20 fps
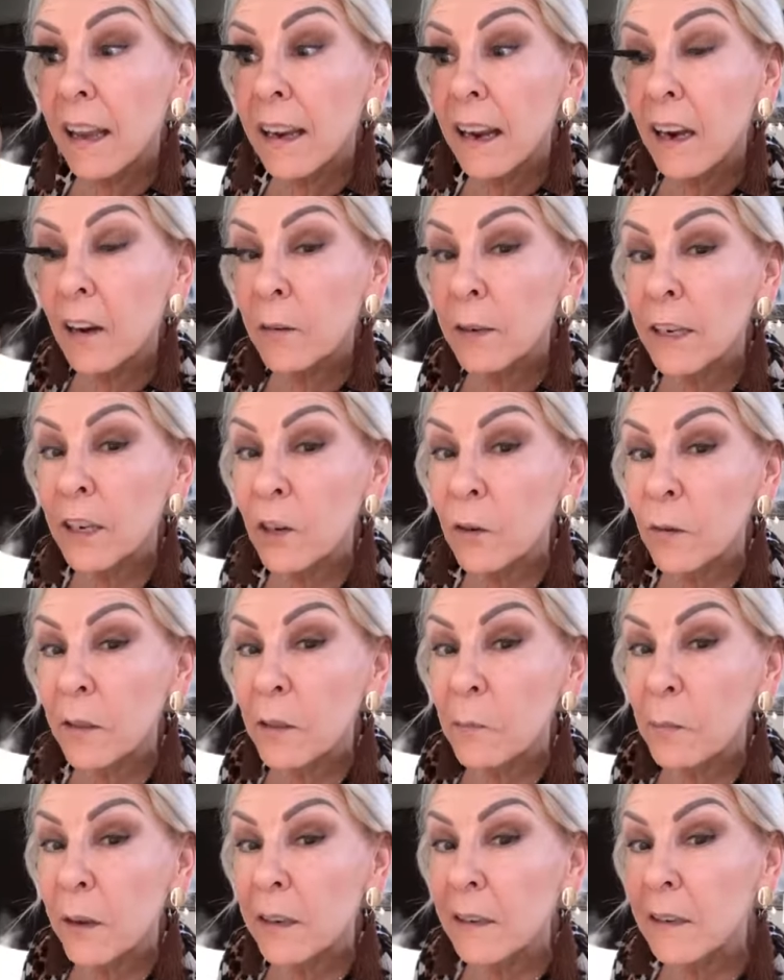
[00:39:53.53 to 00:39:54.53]
and I already know
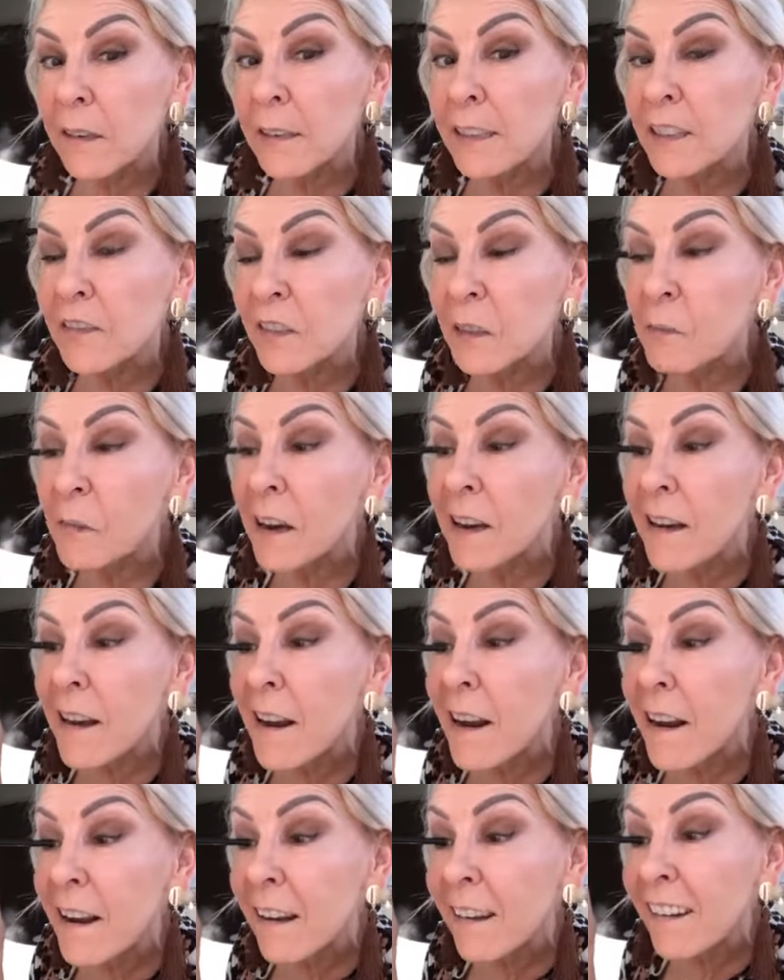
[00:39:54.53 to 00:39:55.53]
what the bundle is for
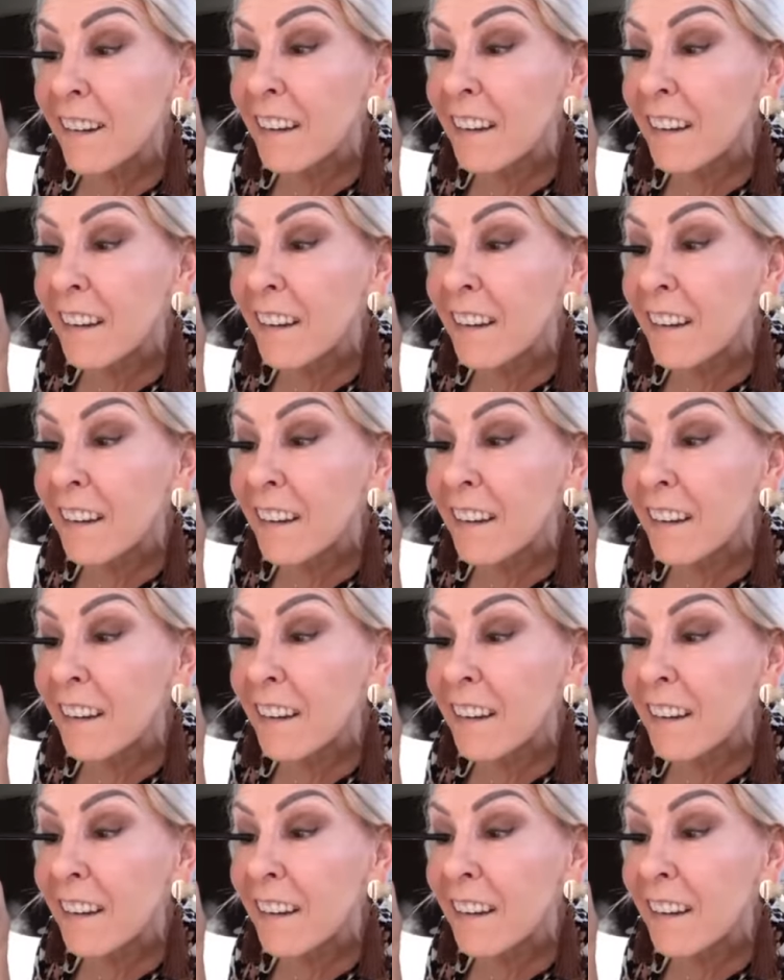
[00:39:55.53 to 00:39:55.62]
Monday.